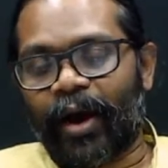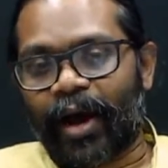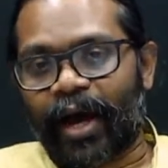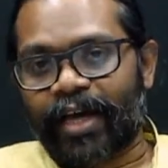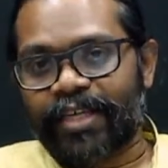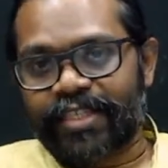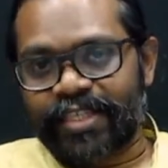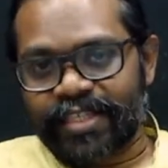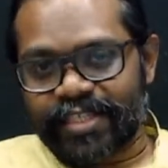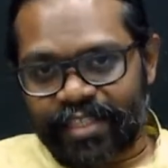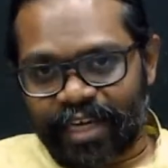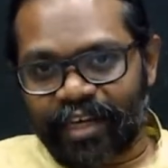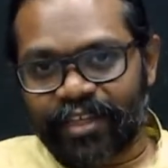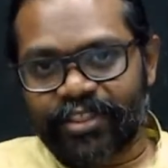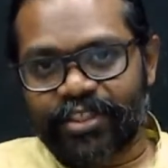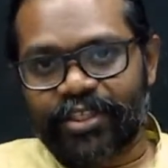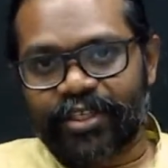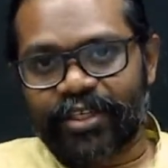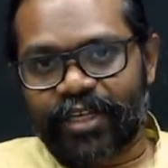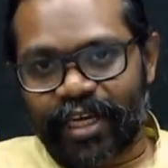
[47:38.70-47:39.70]
As a
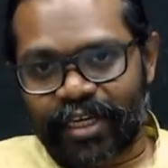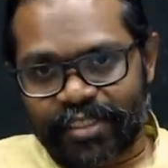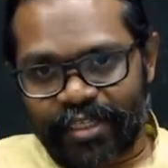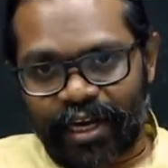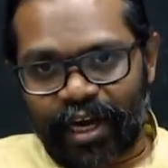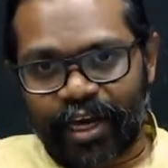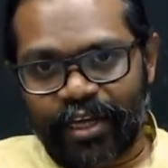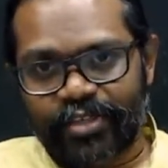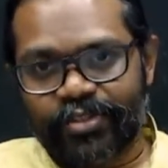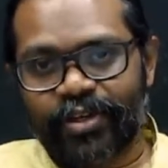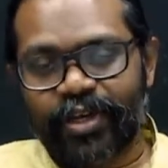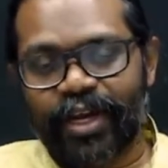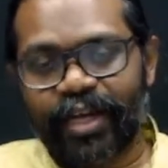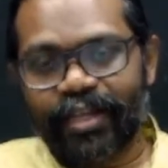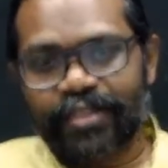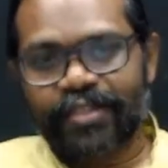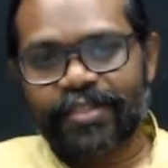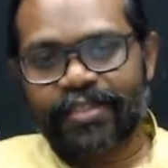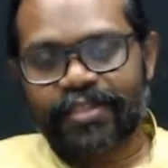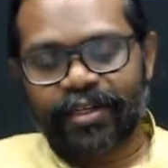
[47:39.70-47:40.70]
structure, as an
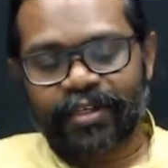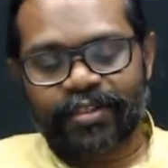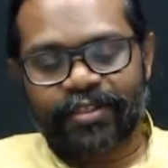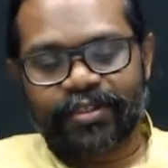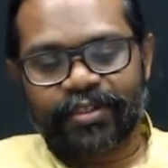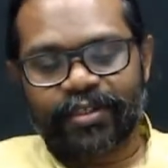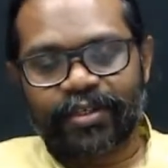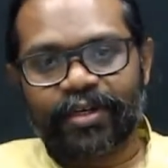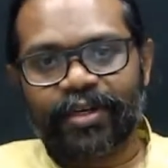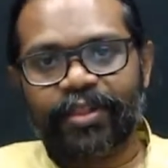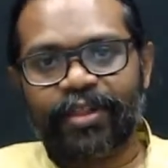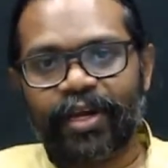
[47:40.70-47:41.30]
isolated structure,